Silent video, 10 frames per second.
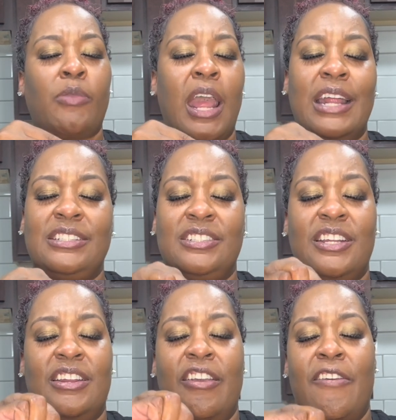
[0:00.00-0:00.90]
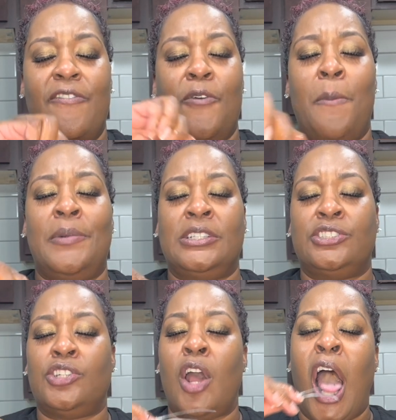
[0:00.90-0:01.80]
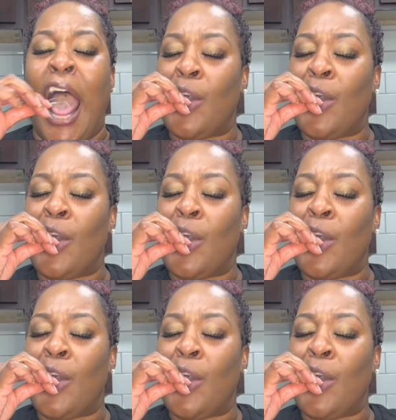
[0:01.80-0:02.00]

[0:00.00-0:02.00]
I just need to eat for a minute, y'all.